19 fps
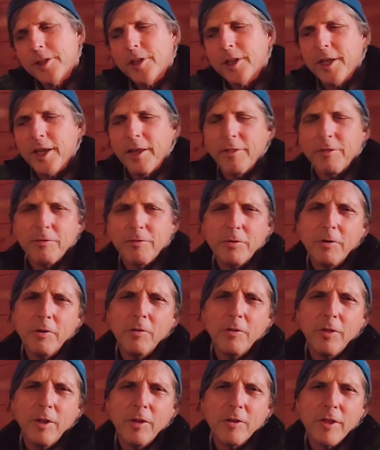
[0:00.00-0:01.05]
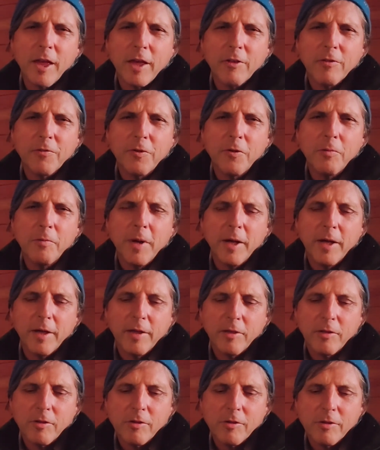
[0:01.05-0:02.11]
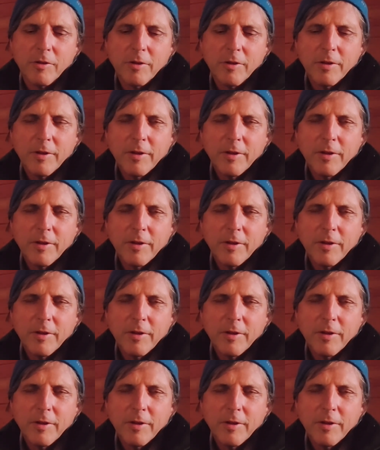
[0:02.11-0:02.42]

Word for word: get through these next few months,